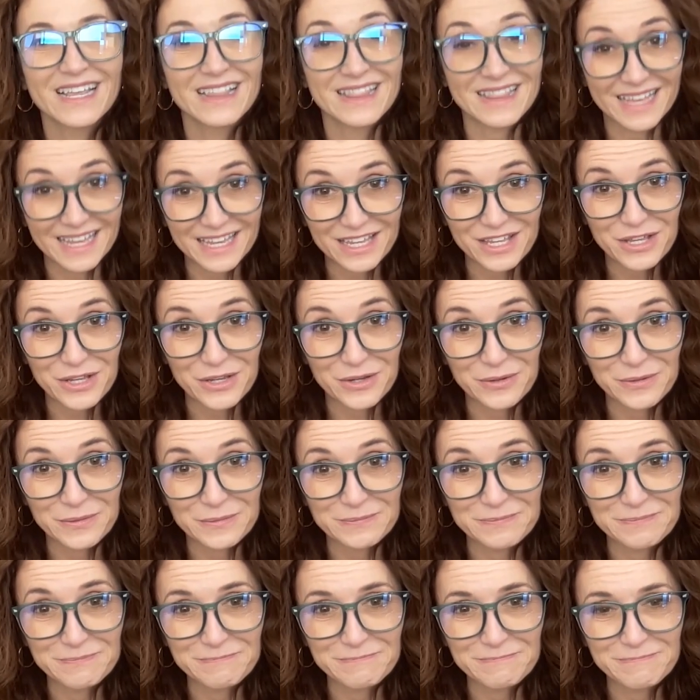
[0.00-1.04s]
Thank you.
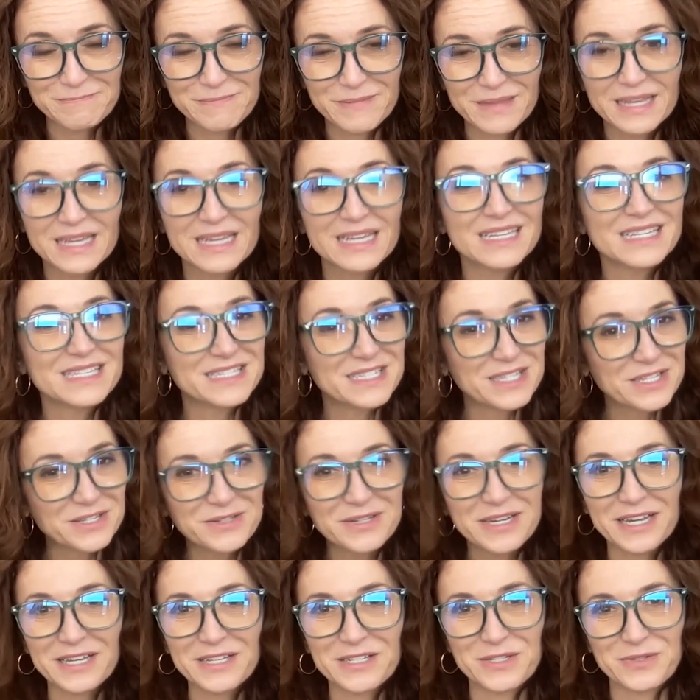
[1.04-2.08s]
See you
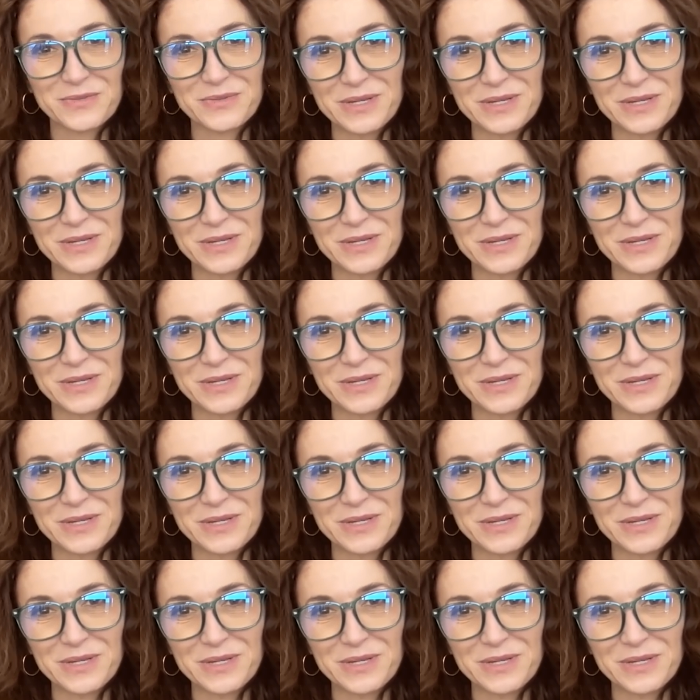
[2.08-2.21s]
next